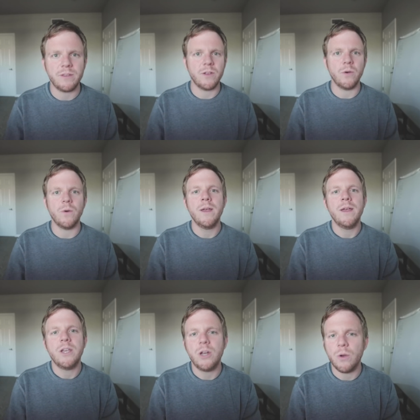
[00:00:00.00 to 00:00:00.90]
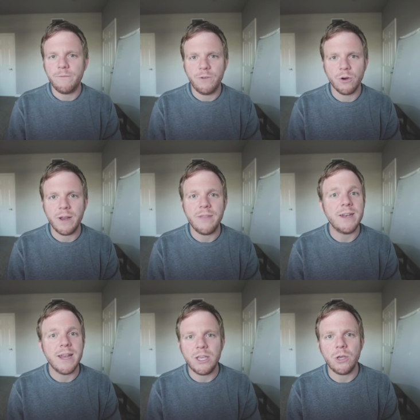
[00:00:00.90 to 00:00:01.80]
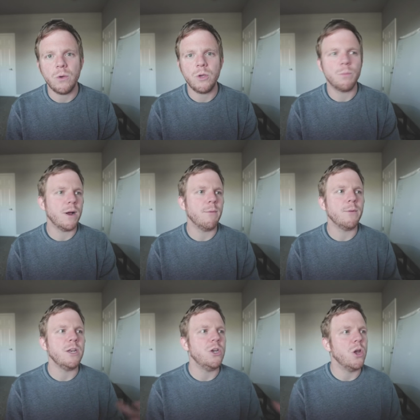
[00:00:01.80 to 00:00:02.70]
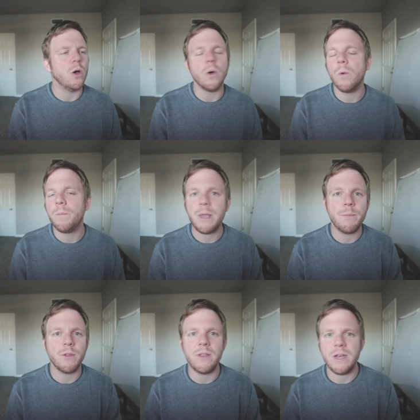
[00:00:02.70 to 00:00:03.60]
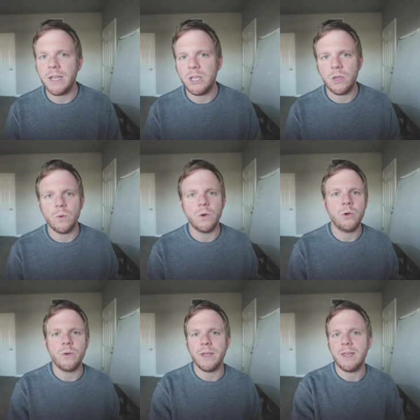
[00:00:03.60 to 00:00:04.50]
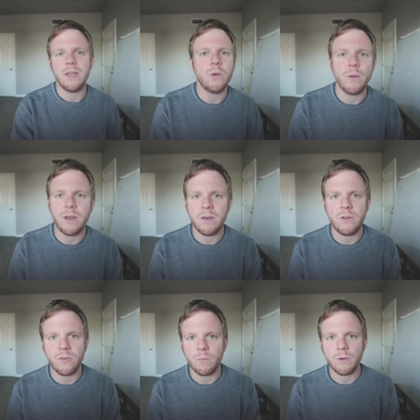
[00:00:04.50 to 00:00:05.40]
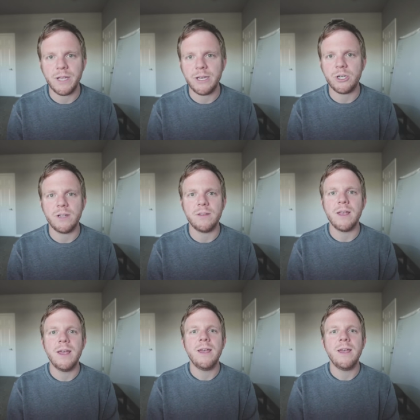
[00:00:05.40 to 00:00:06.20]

So, you know, if you're in the NICU, you probably know people in the NICU who can get you into some rotations.